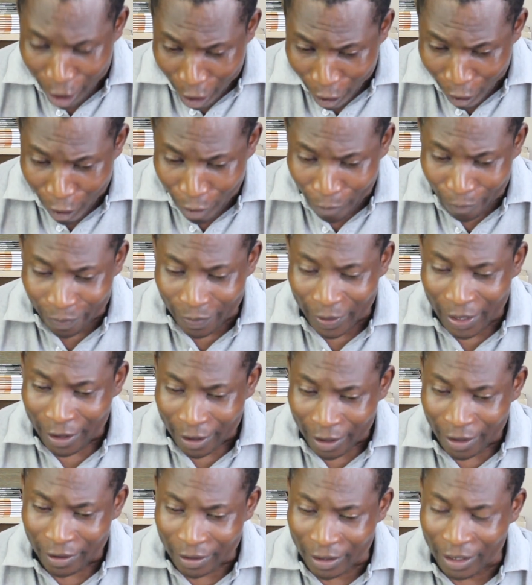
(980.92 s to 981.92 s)
on
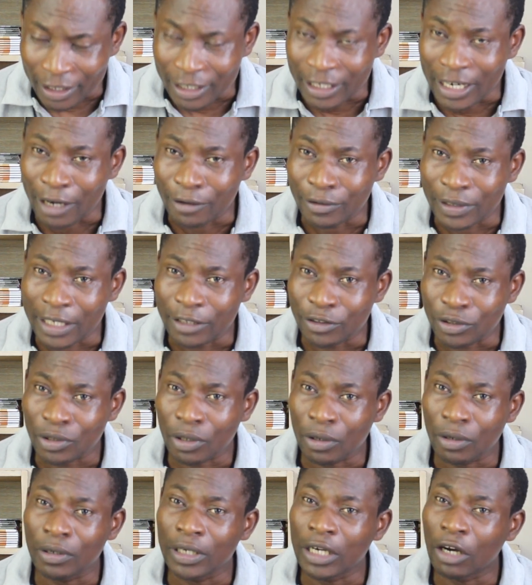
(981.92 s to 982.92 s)
the ground. And
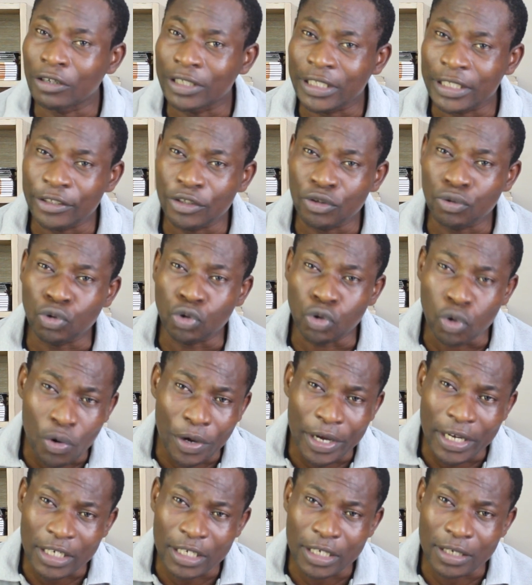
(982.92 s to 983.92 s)
so until you do
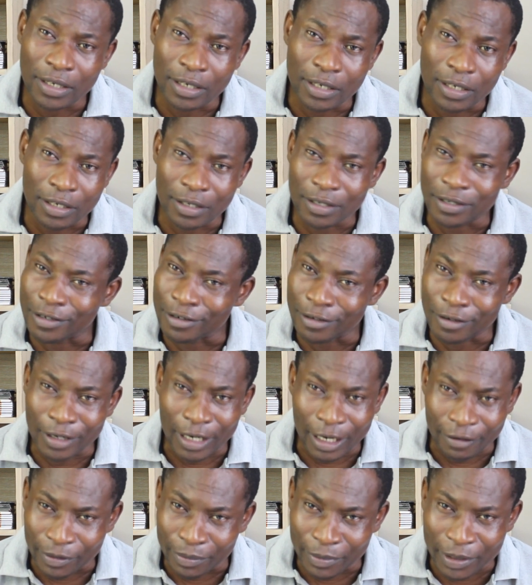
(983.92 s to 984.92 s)
it, you don't
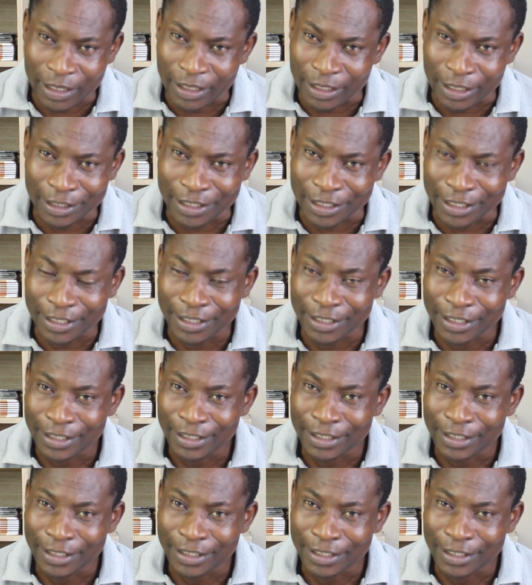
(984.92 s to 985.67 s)
have a business.